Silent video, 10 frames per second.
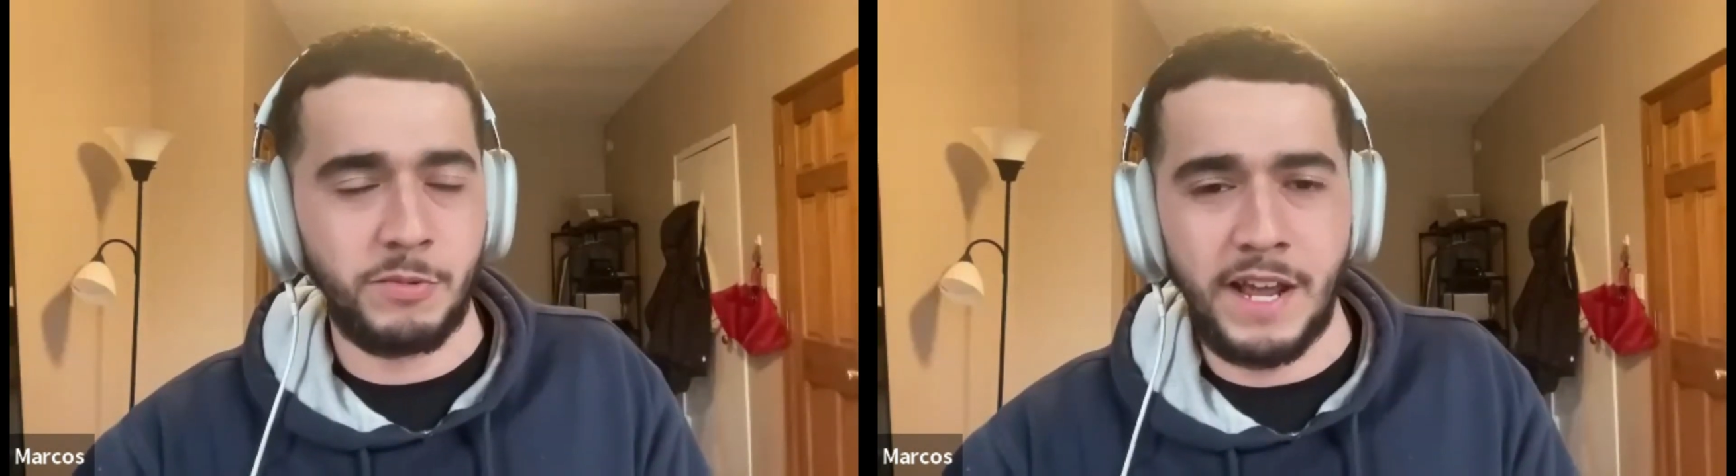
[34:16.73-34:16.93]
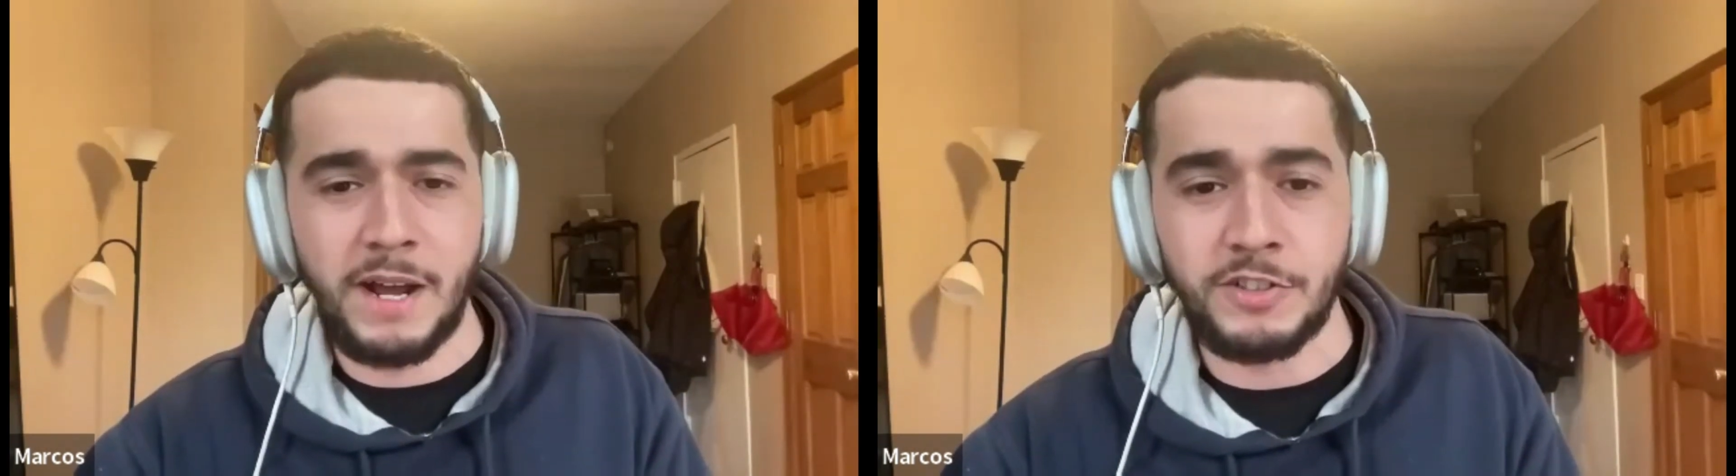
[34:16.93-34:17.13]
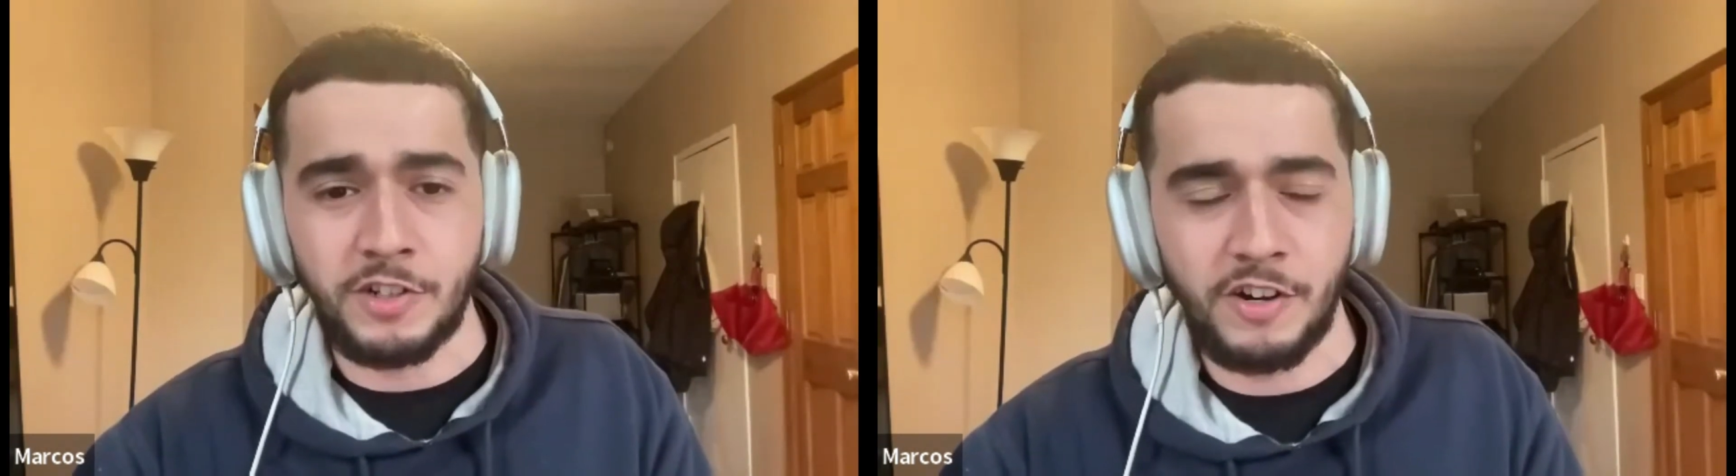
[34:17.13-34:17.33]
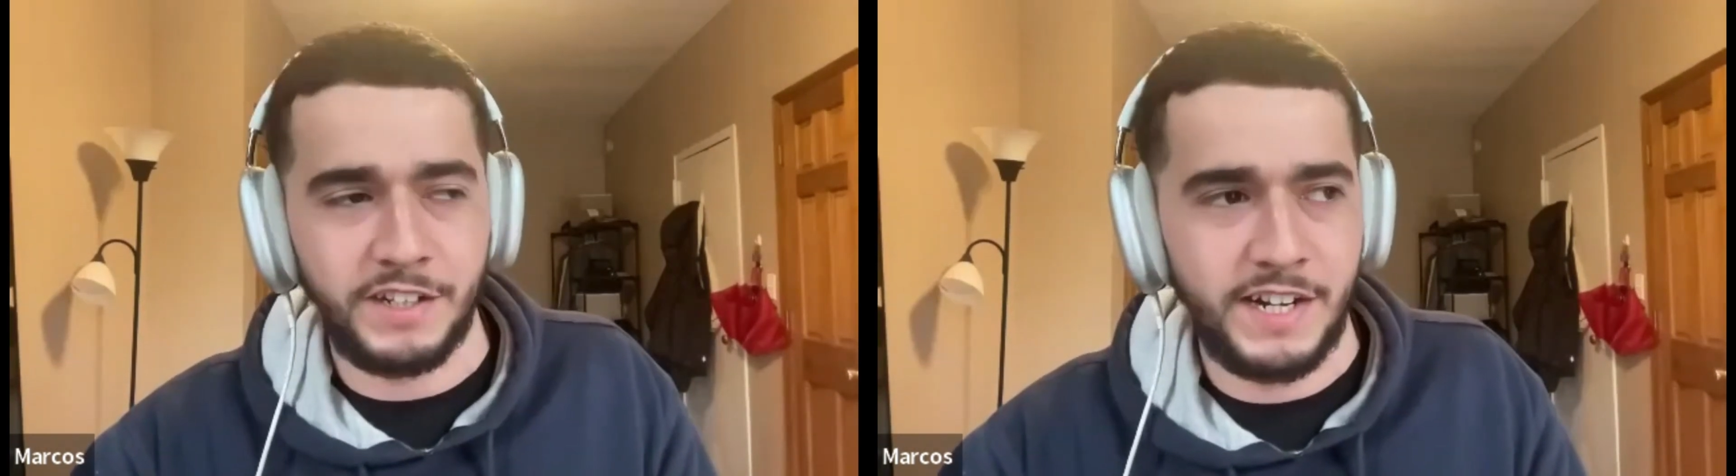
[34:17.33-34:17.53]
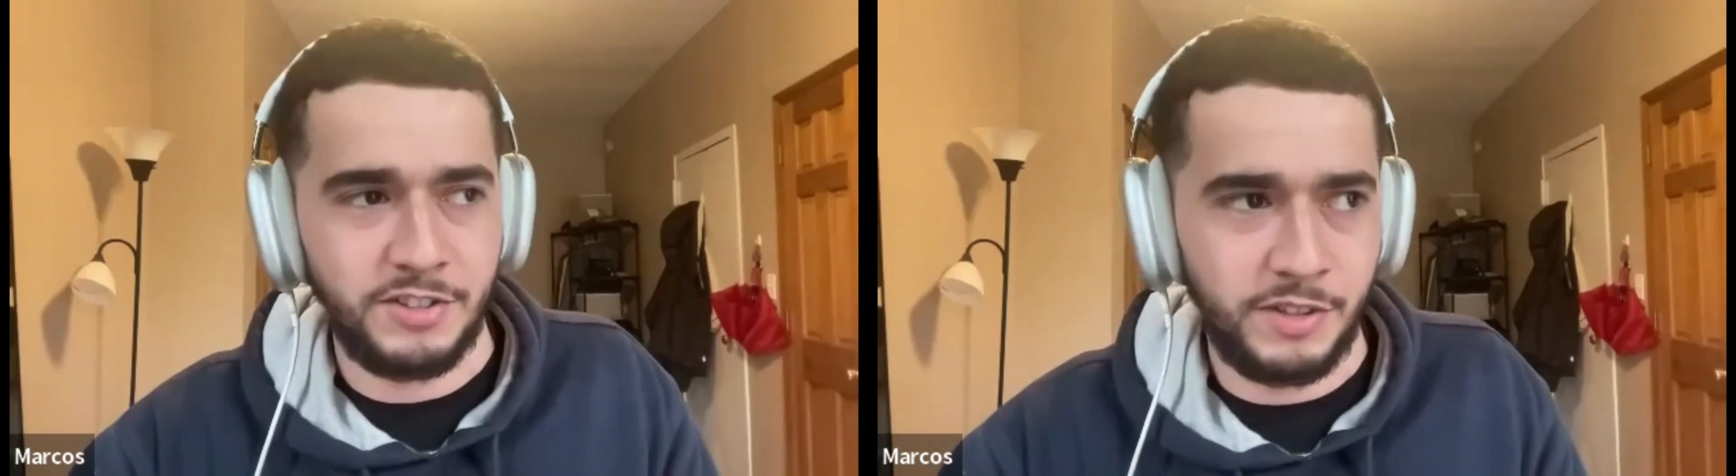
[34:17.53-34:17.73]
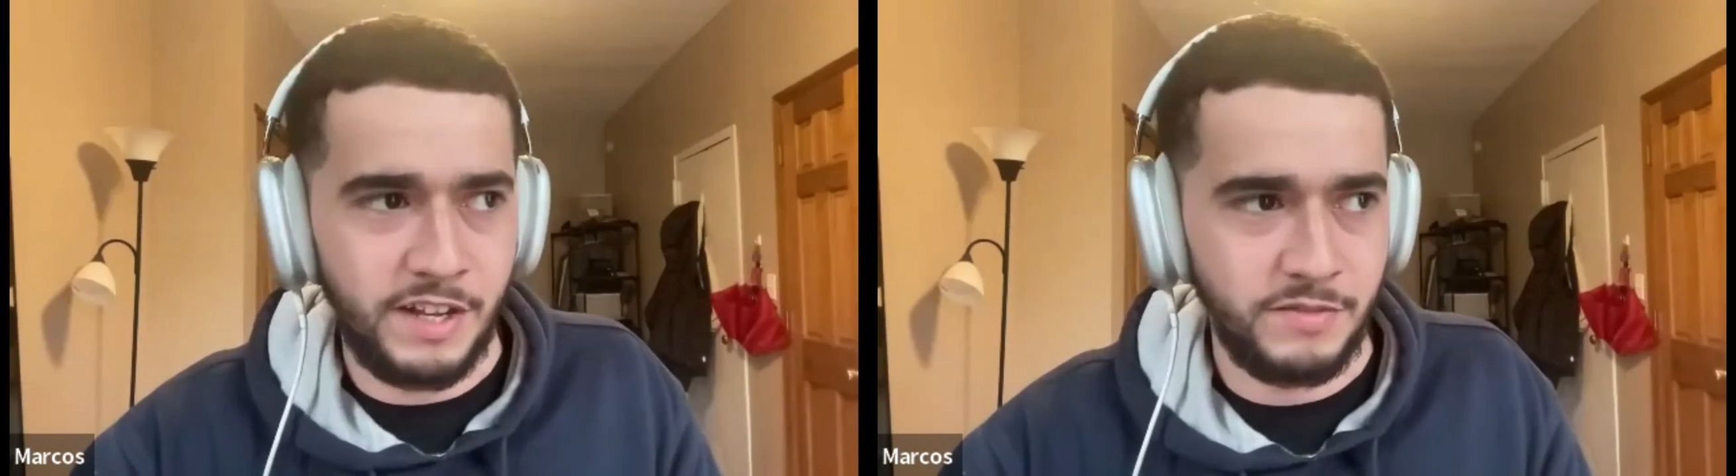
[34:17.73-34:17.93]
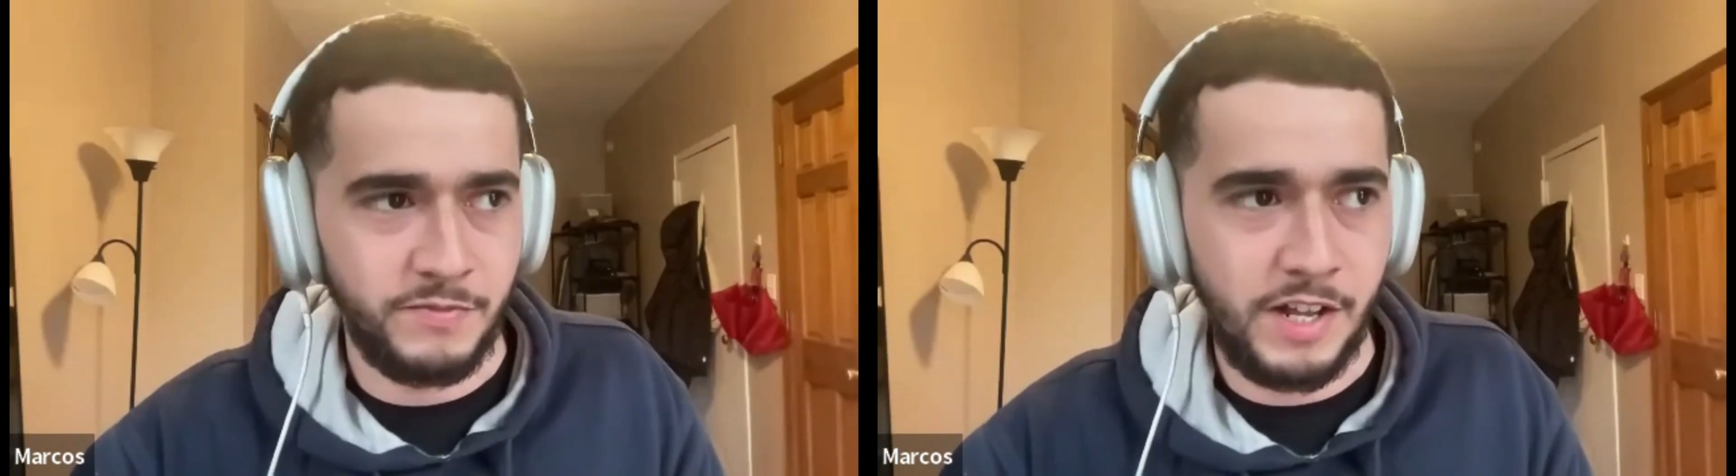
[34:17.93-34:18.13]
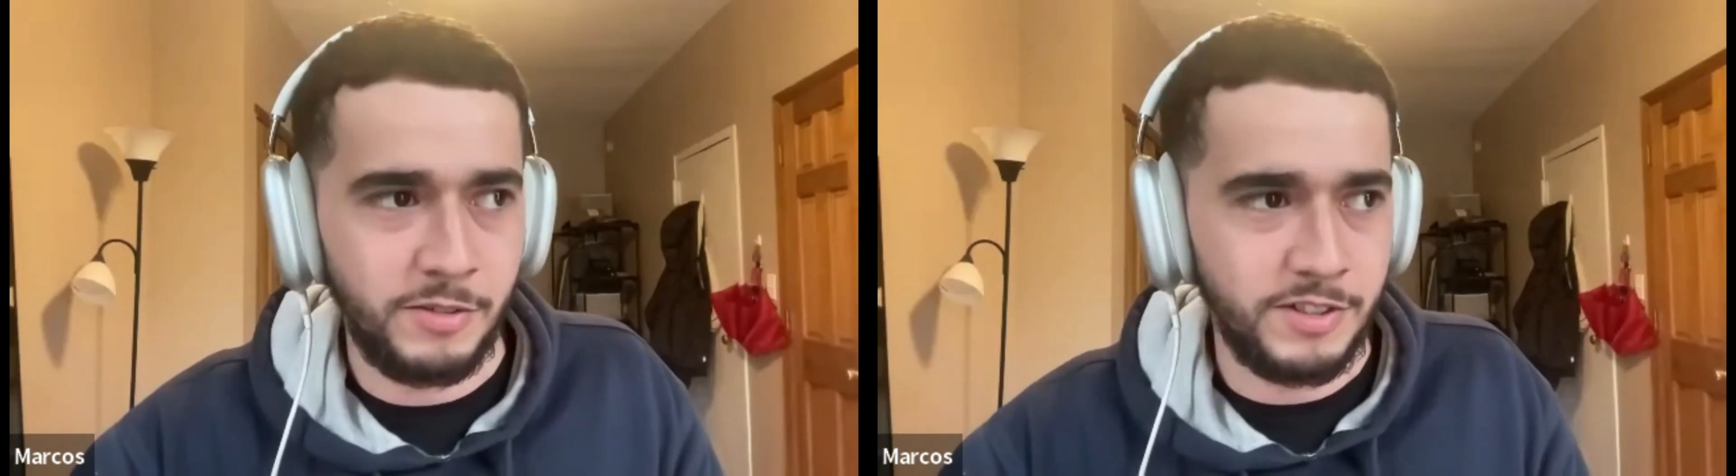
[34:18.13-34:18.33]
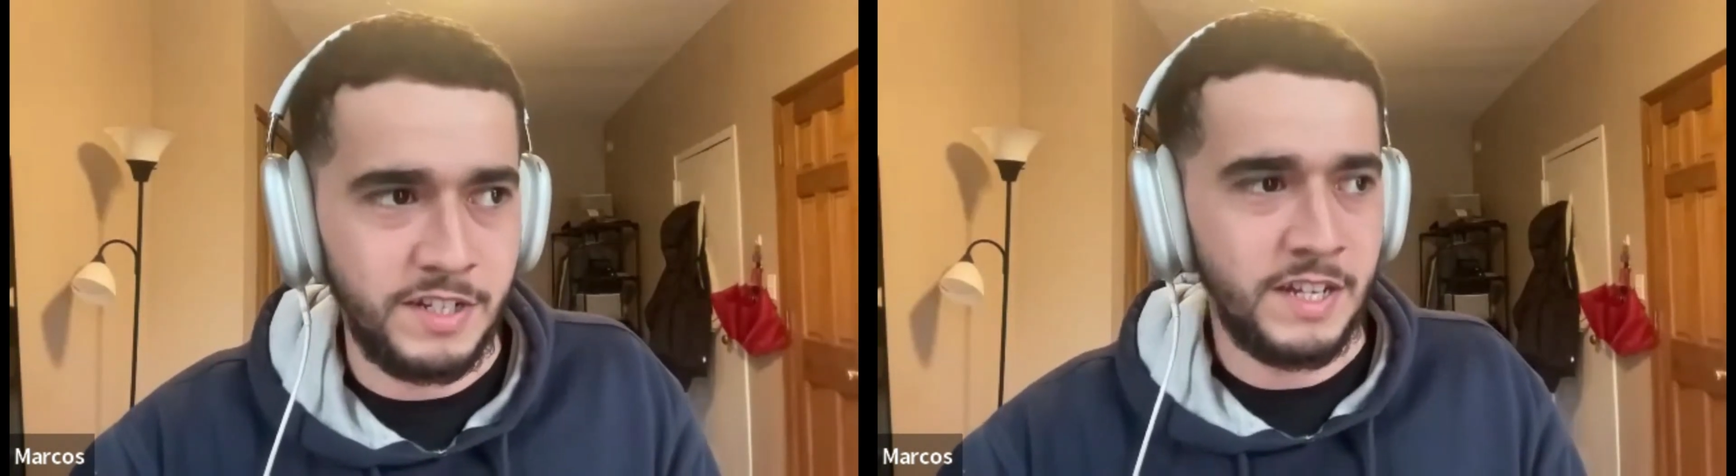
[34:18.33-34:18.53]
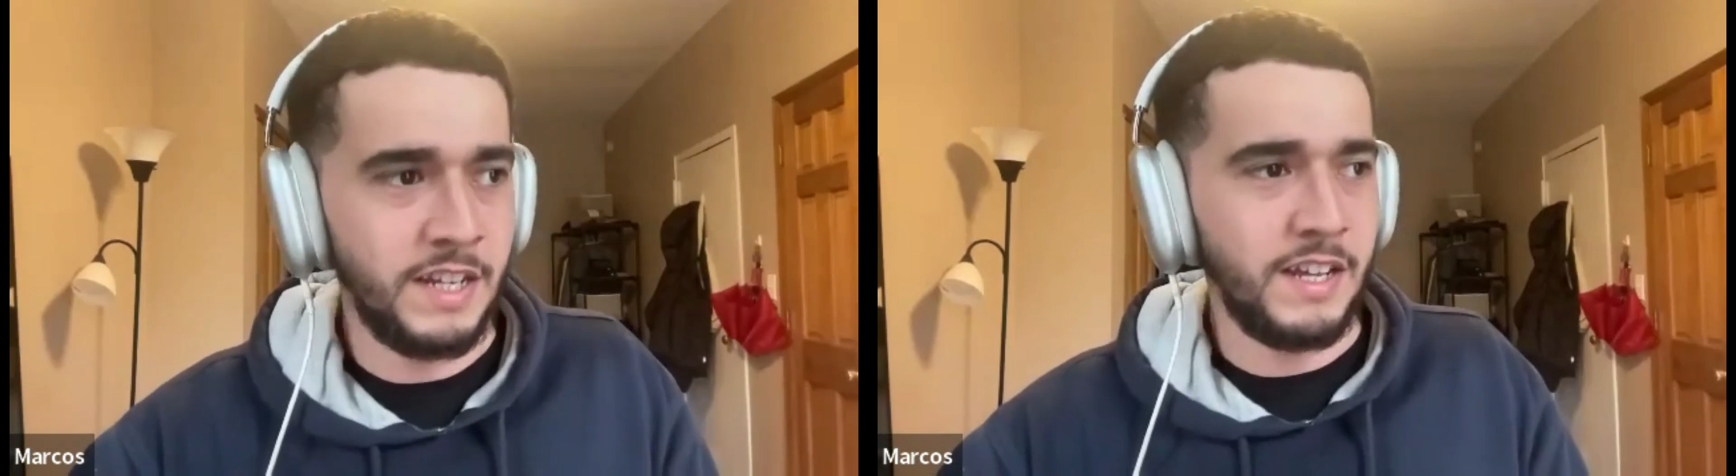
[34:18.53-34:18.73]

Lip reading: Like, when I was starting, I had 2,000 followers.